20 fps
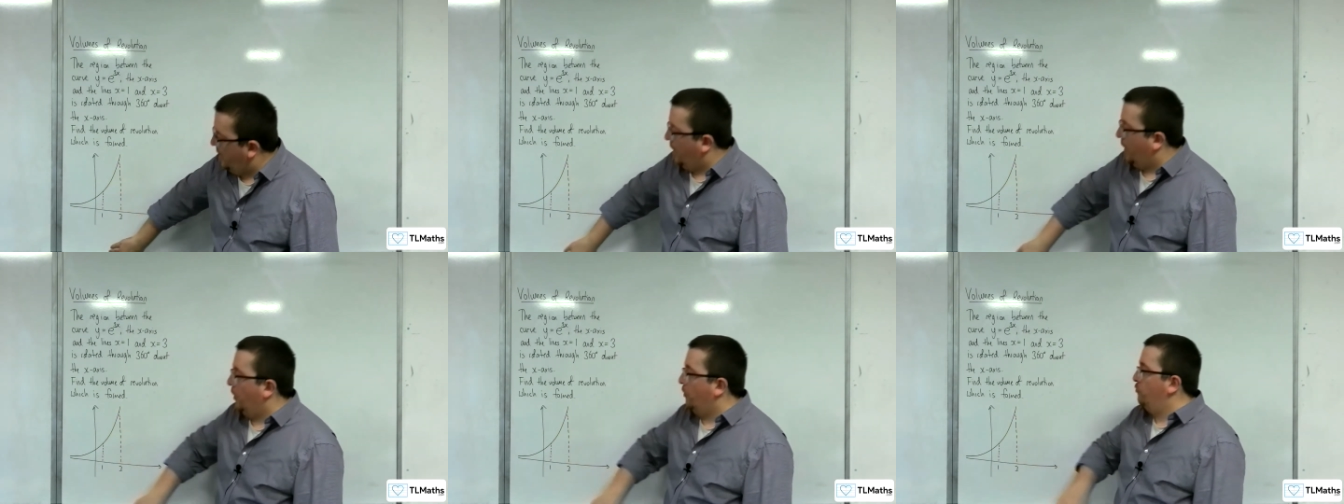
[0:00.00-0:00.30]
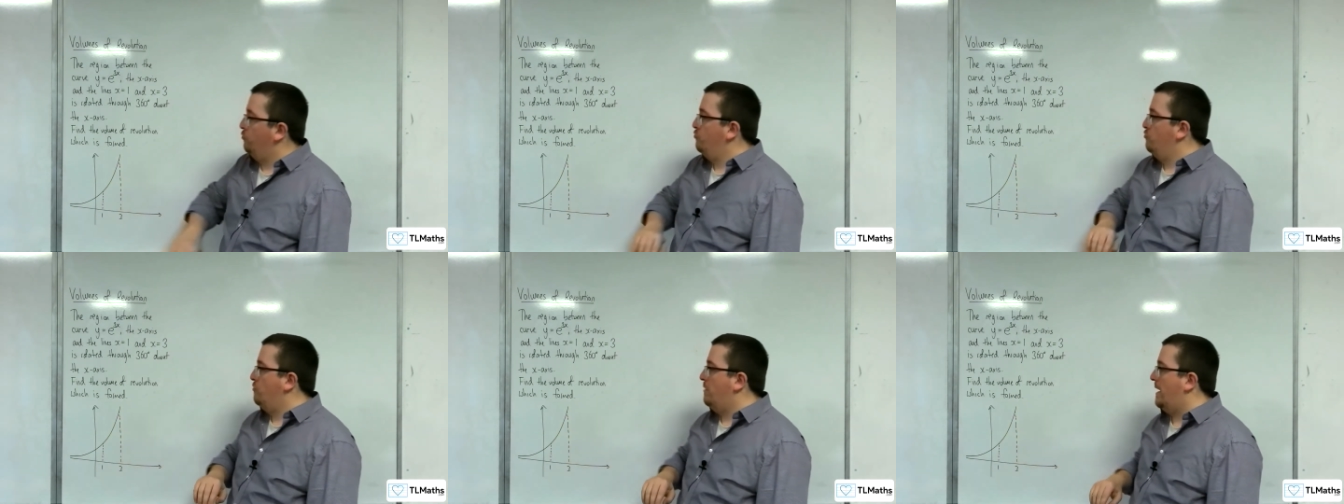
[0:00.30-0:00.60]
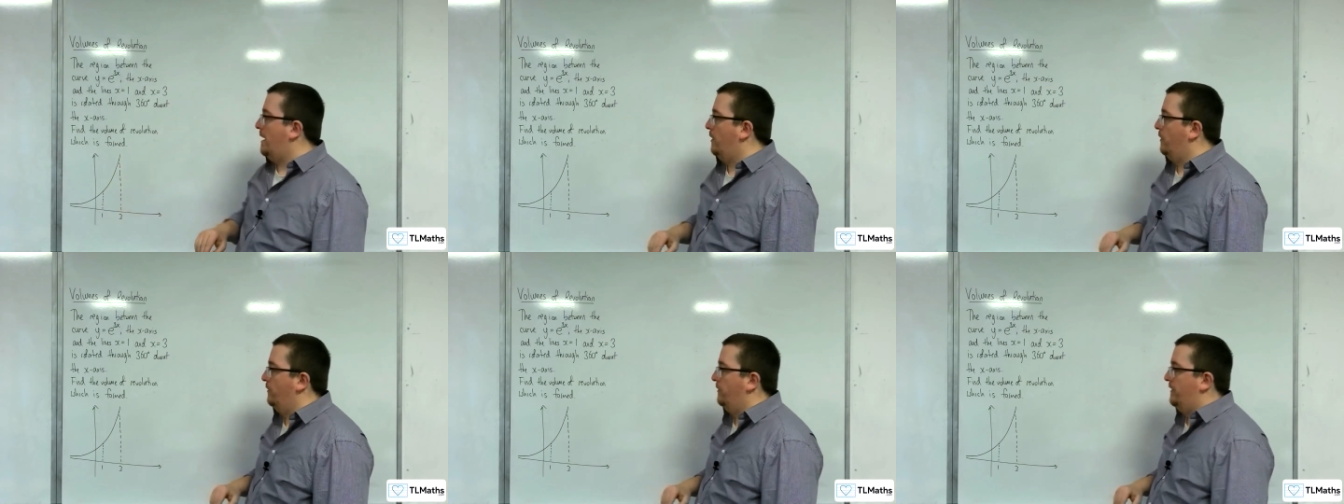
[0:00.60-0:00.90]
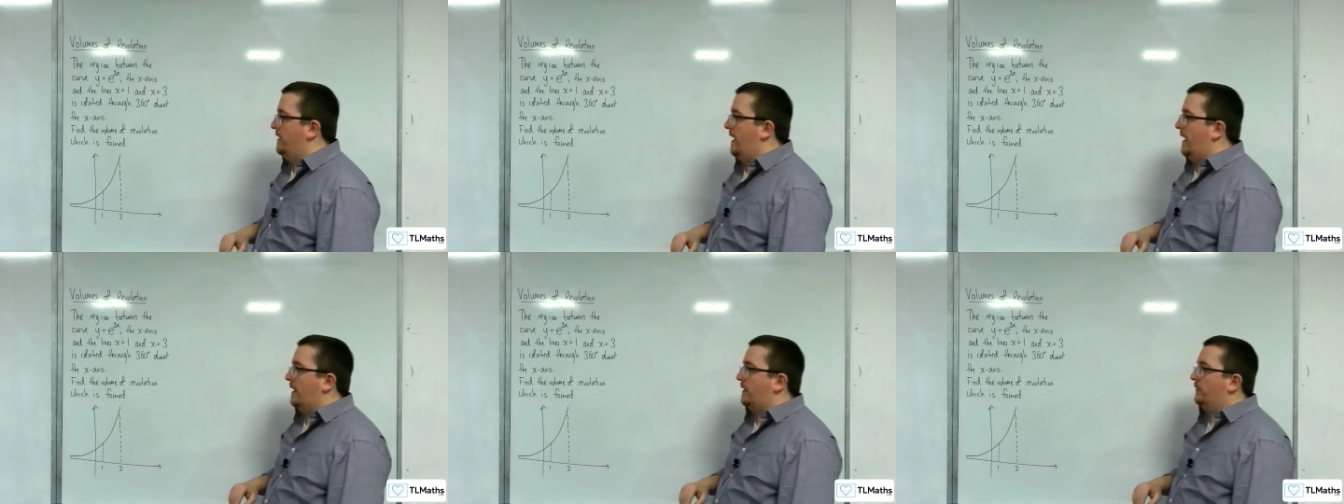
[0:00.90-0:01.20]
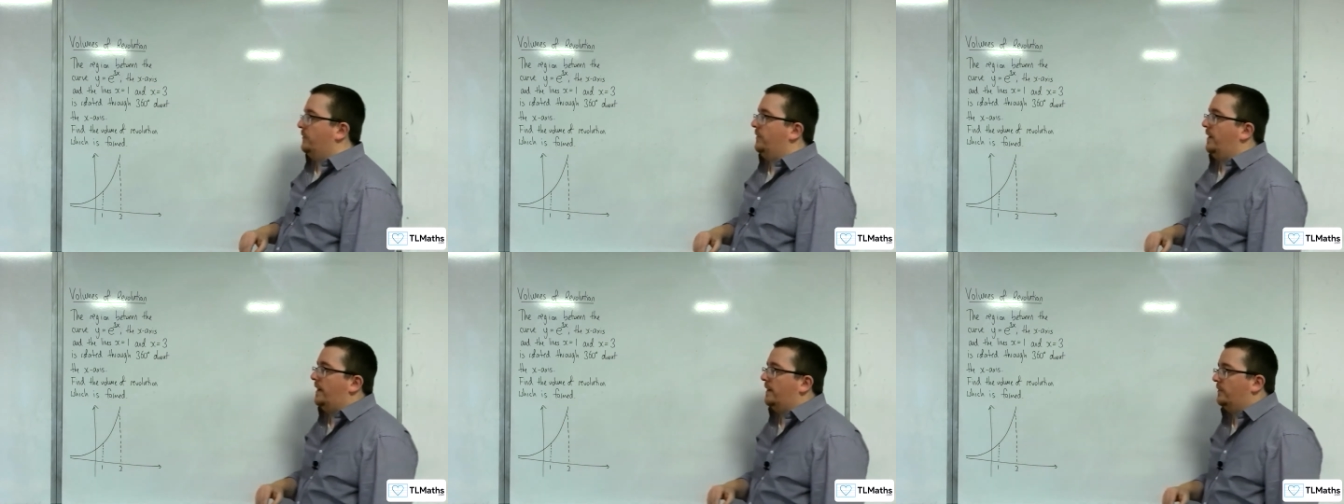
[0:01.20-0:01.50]
around the
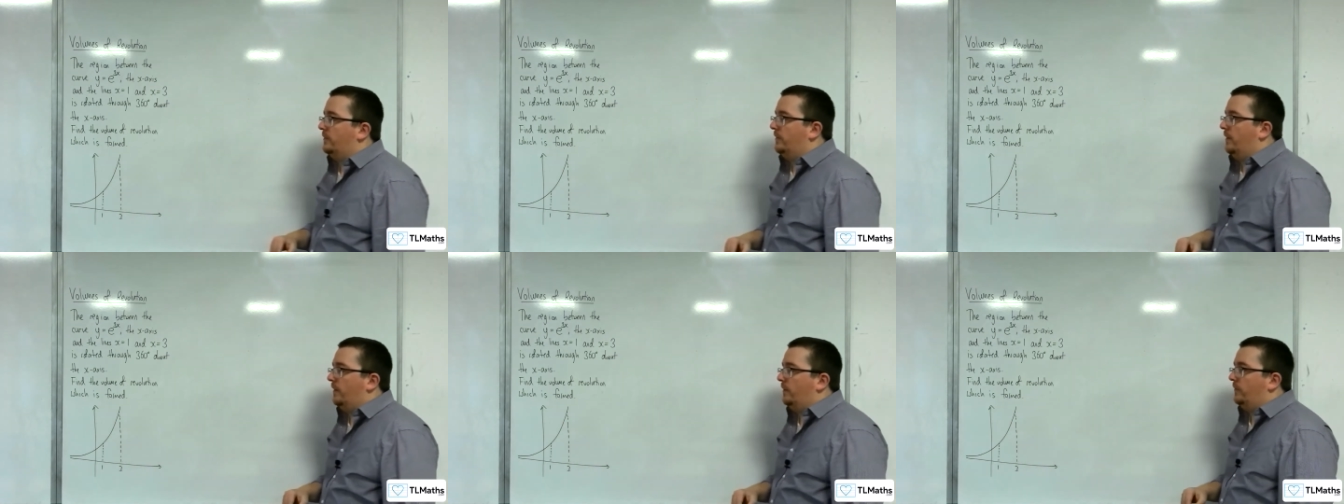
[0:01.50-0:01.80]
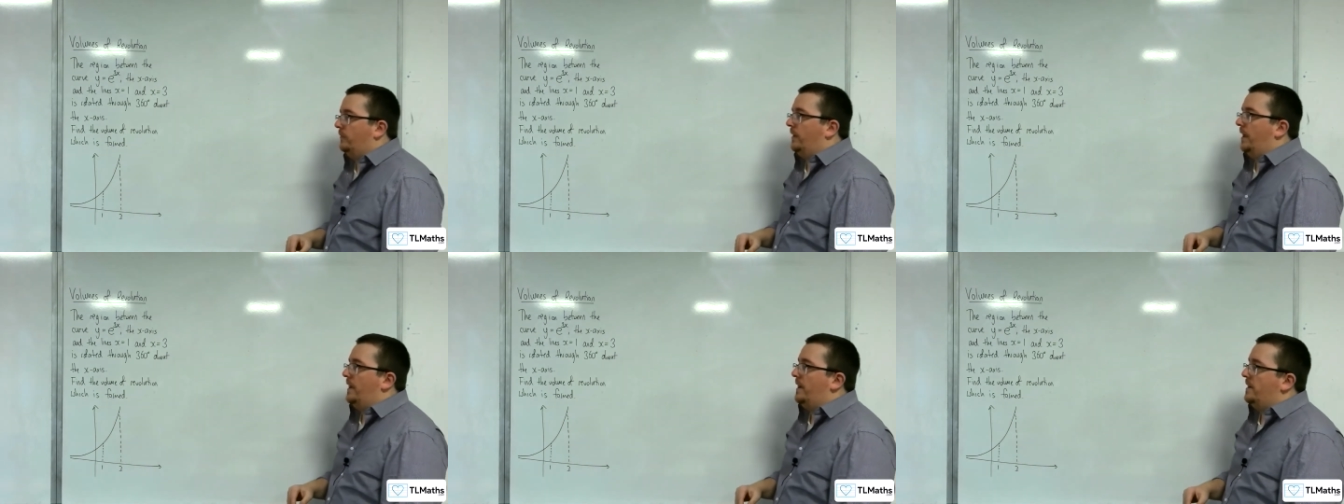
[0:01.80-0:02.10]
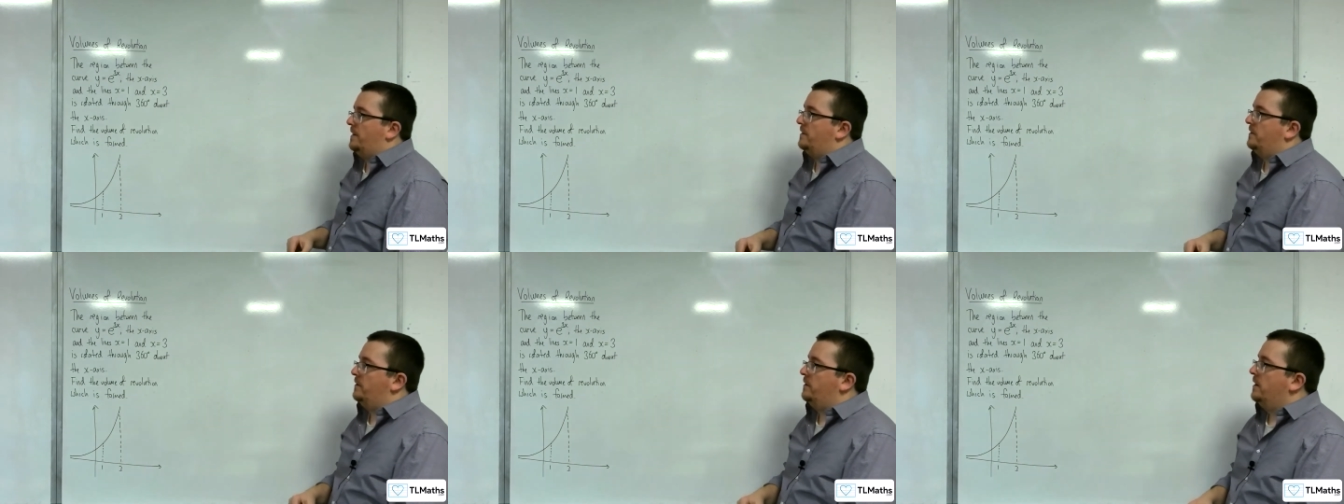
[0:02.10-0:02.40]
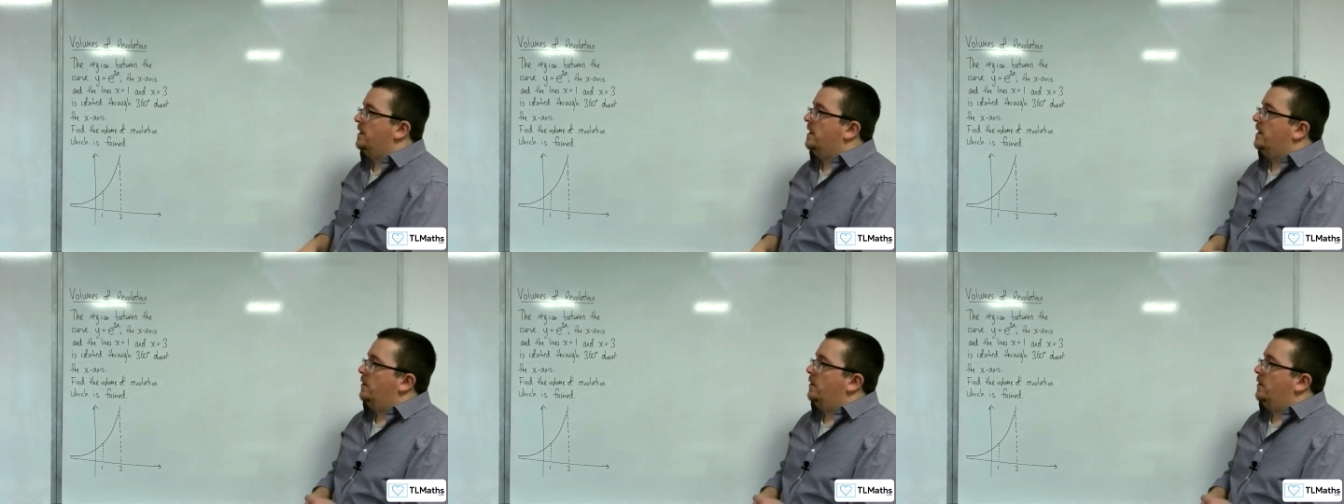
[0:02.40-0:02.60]
x-axis and